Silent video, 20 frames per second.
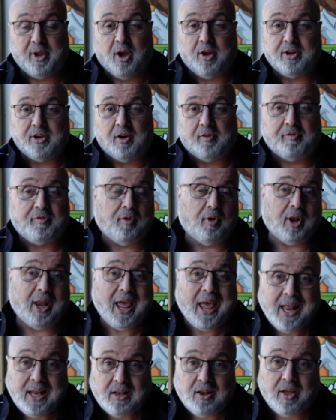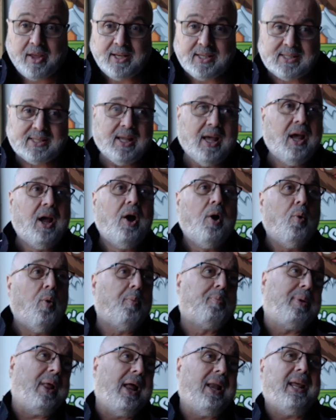on your full headlights. We're
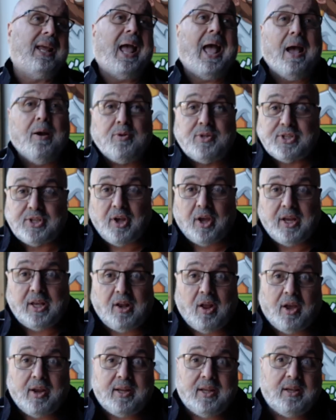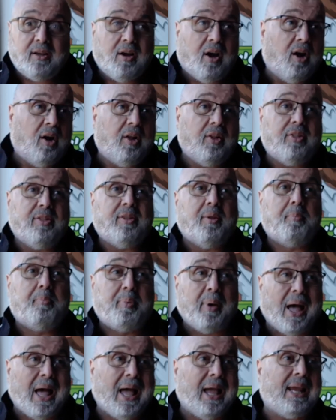planning outside lighting on the
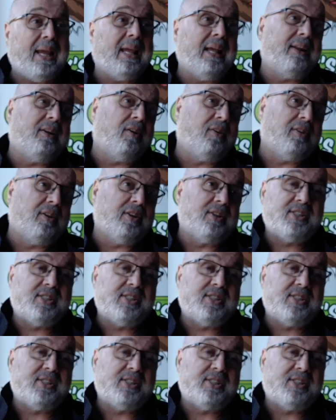back and on the